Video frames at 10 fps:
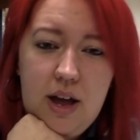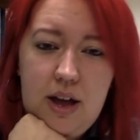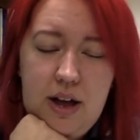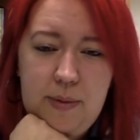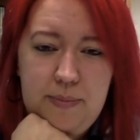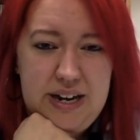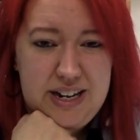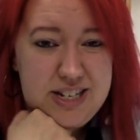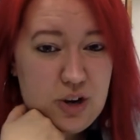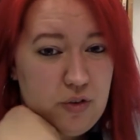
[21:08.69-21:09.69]
that I
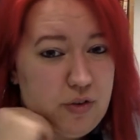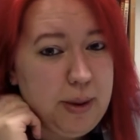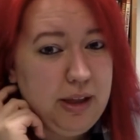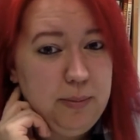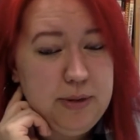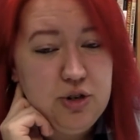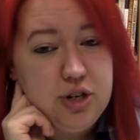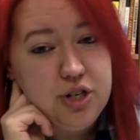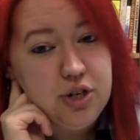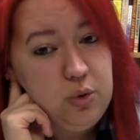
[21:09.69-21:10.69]
stole from elementary
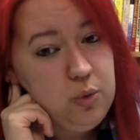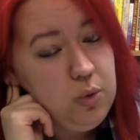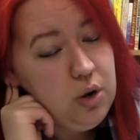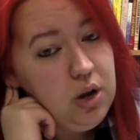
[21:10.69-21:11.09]
school,